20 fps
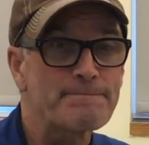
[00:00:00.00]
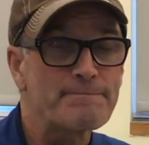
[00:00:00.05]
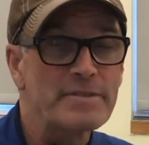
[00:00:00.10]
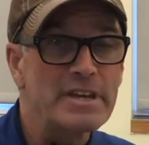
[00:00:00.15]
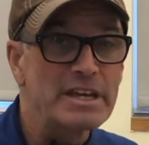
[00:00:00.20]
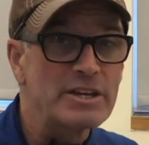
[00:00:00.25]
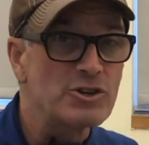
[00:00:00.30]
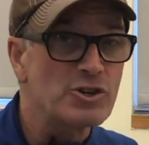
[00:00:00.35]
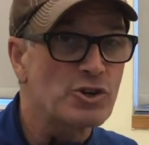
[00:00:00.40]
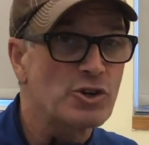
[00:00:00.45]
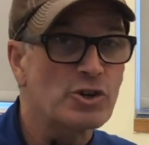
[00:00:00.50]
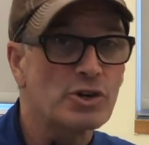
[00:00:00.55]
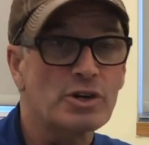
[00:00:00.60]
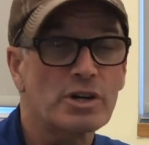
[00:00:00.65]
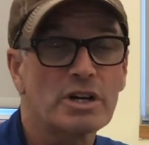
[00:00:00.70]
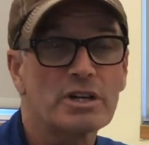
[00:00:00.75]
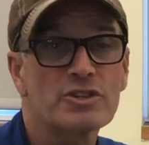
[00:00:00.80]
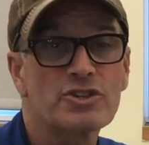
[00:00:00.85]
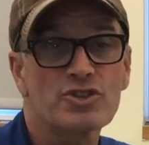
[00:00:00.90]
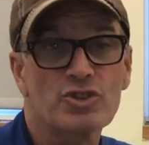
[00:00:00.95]
in your
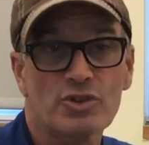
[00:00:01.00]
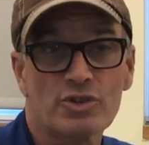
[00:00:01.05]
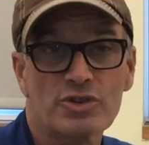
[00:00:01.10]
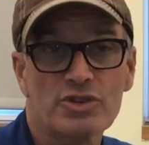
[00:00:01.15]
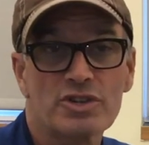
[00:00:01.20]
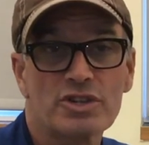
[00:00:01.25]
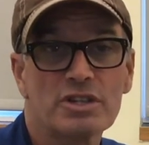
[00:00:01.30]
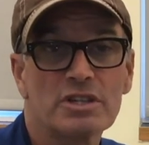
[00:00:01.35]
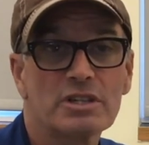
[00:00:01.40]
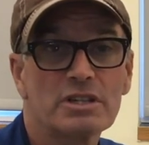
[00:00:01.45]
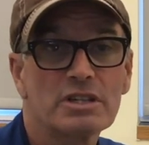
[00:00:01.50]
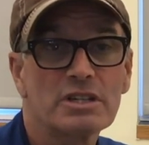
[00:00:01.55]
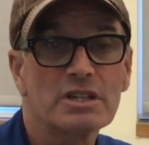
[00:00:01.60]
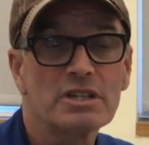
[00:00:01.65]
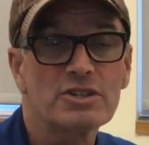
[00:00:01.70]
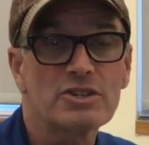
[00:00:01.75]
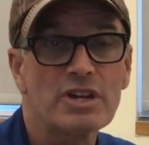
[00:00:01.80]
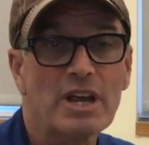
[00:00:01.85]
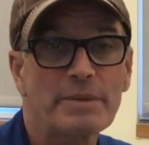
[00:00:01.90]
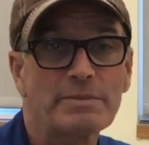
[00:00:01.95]
search in
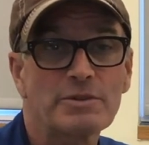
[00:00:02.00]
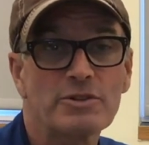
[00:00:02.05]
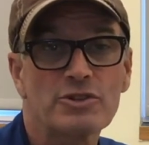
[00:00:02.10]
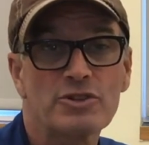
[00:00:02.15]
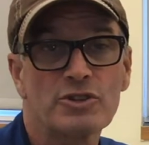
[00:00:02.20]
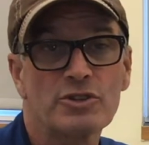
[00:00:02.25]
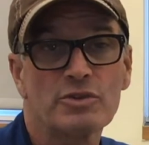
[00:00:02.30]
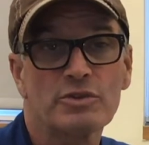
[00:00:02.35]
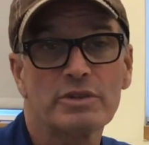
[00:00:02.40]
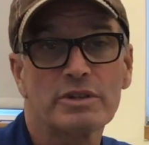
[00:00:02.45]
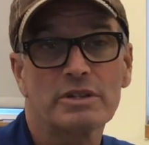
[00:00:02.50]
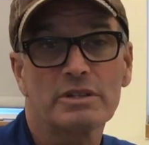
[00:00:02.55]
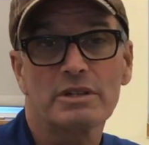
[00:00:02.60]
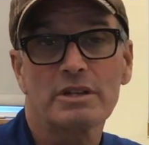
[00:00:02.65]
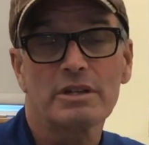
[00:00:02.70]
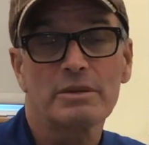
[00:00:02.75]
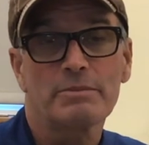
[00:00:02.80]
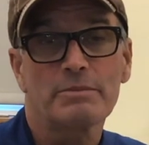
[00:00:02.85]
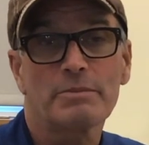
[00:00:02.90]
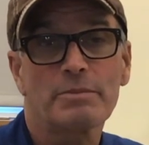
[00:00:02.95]
Chapter 2
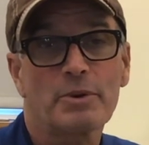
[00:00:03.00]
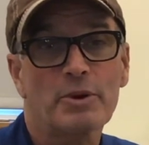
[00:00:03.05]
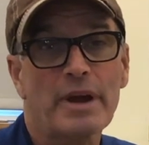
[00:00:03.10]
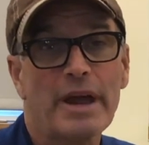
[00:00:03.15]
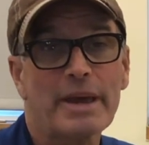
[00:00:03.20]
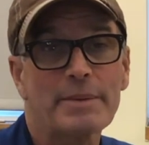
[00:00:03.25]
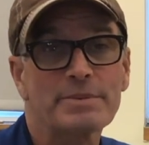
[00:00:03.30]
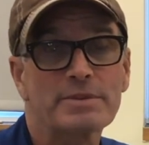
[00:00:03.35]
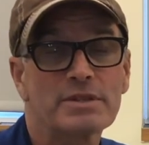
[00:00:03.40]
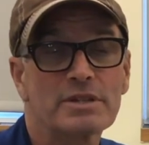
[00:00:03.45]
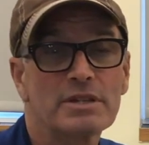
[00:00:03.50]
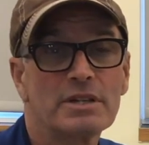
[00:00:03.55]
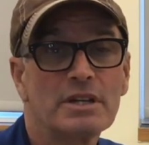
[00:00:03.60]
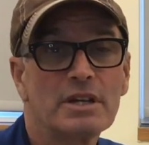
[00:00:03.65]
and perhaps